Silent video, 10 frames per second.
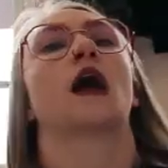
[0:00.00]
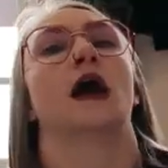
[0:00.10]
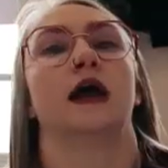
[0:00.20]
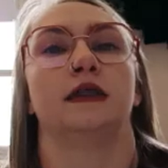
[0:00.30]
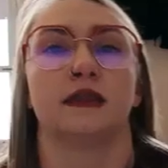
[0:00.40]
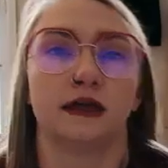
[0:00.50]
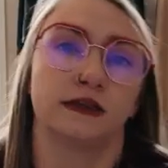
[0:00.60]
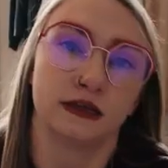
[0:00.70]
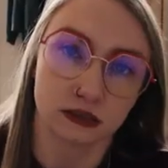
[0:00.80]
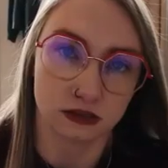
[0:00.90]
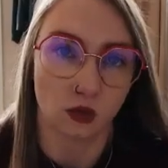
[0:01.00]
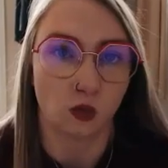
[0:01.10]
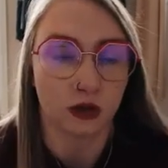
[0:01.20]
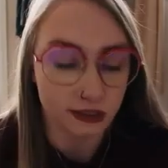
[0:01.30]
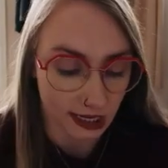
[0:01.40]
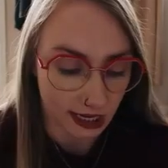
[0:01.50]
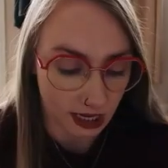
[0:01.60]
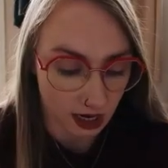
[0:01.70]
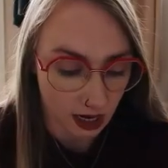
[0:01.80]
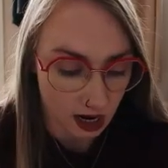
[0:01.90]
And then this one
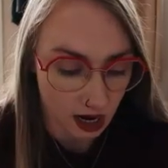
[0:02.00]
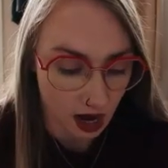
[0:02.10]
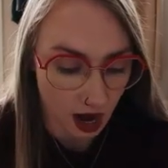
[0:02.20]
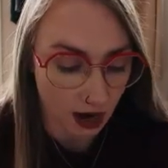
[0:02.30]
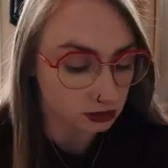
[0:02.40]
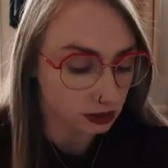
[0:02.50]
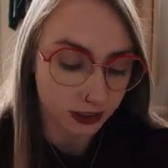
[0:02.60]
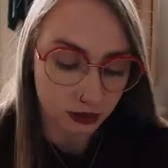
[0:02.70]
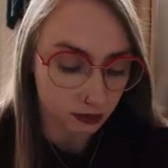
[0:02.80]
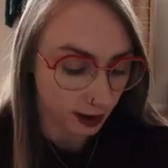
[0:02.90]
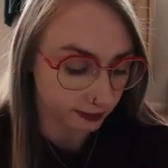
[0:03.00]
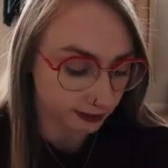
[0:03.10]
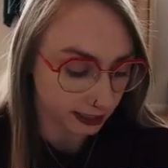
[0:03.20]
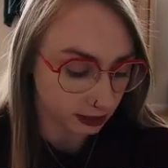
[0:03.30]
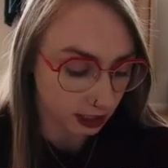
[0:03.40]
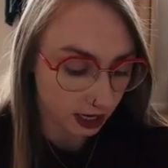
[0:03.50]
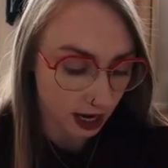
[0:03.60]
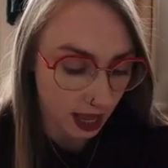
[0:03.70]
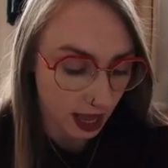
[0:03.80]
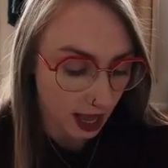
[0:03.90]
day I was looking through Pet Finder,
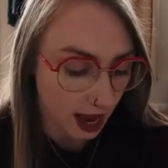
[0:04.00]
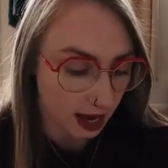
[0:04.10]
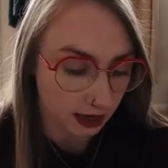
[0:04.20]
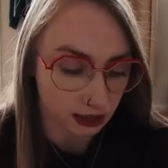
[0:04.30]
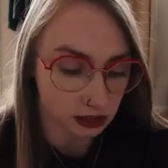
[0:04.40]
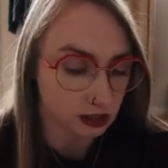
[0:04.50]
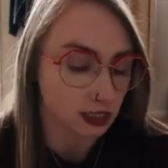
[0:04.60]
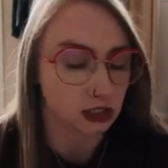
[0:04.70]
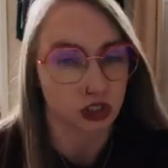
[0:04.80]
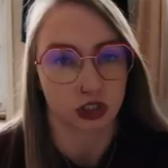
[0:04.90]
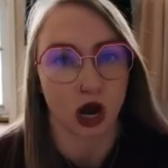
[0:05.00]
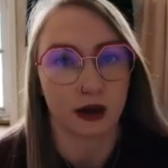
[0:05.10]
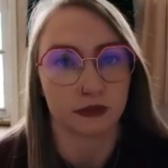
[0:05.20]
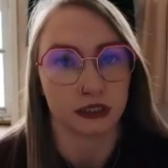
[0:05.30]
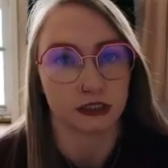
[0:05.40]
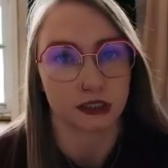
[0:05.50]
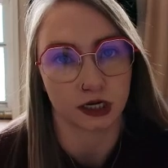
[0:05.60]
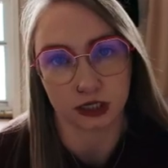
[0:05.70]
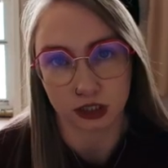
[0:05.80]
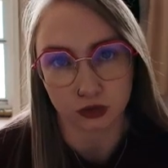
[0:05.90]
and I just like stopped and
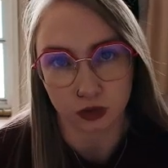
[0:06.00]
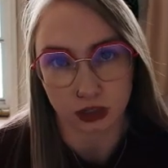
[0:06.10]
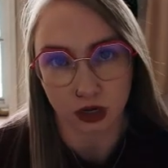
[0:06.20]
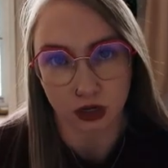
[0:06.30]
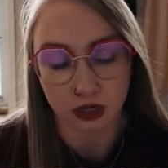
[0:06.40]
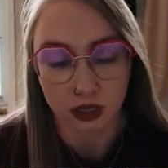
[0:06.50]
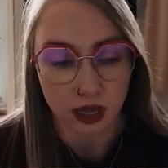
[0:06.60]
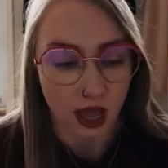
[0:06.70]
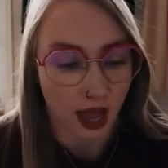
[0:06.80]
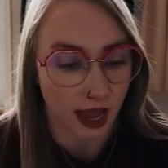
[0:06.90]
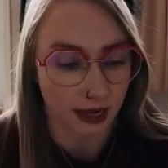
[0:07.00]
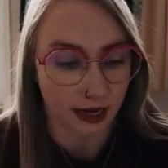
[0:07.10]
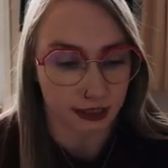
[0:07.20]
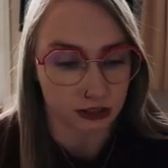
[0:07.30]
stared at this one dog, and